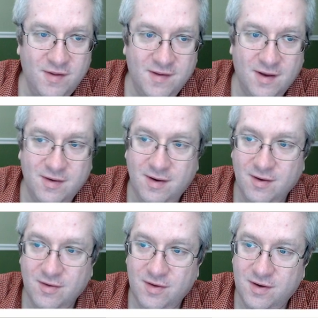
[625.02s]
out here
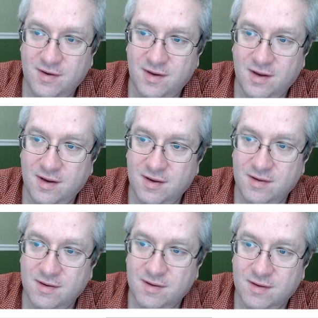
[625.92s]
that
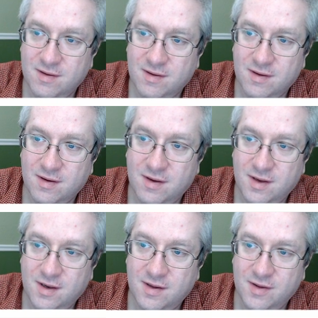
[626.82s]

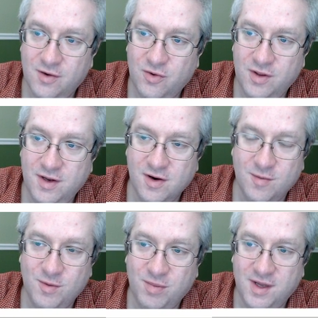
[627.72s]
hold the arm in
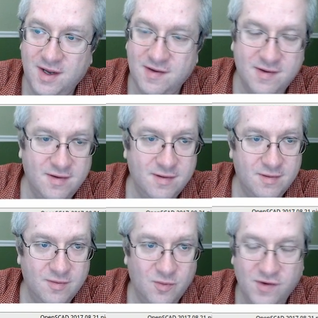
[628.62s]
place.
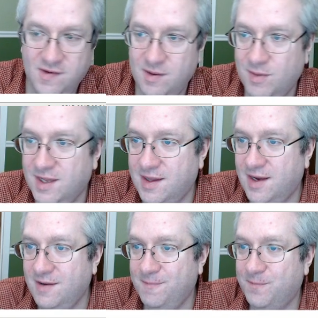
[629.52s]
We'll see about that.
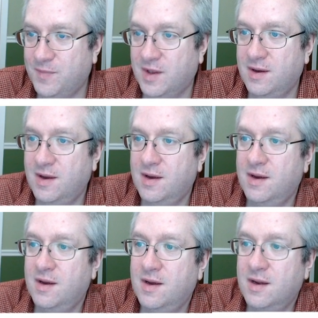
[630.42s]

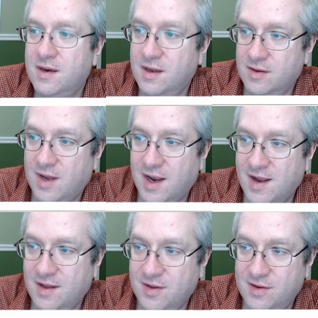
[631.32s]
Now, I got
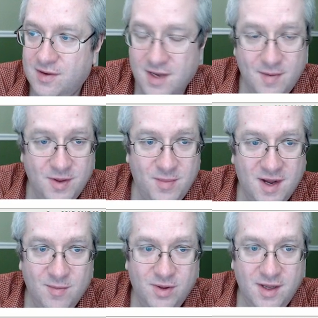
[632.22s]
the top and the bottom
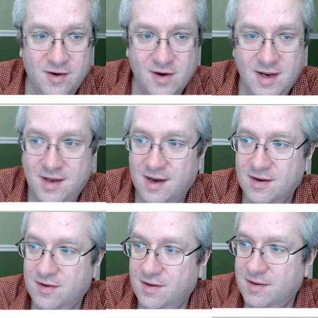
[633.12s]
plate are
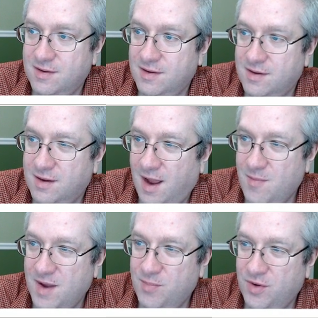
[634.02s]
identical. I might
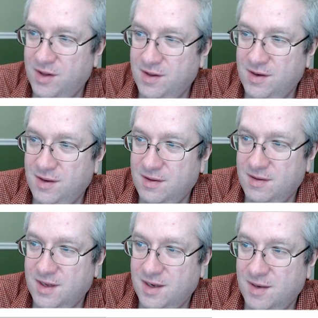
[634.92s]
put a
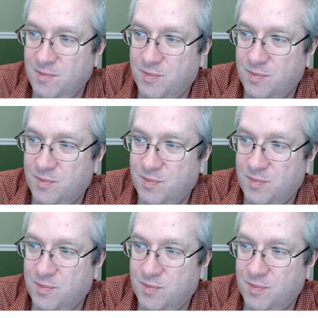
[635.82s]
little